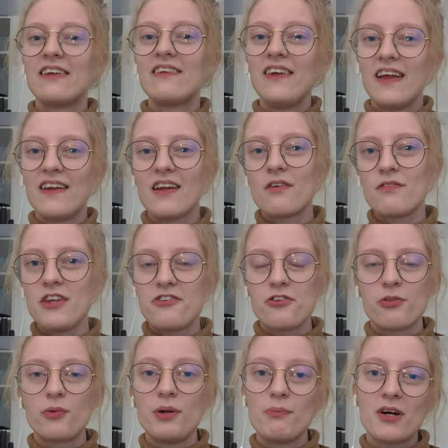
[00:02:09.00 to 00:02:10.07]
Then at the end of
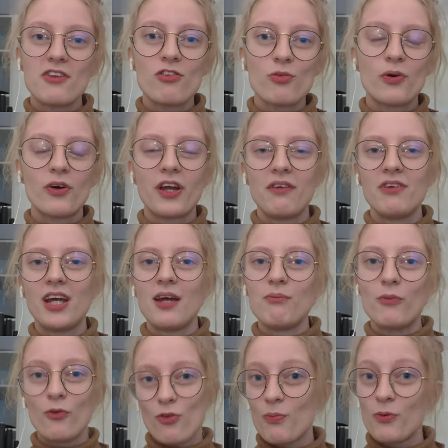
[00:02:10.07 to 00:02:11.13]
these 3 months, we're giving
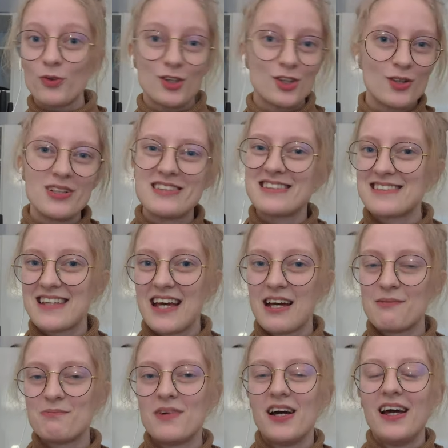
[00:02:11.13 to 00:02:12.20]
a multiple choice
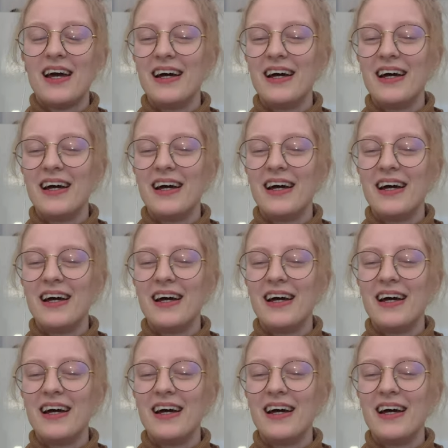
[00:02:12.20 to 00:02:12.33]
exam.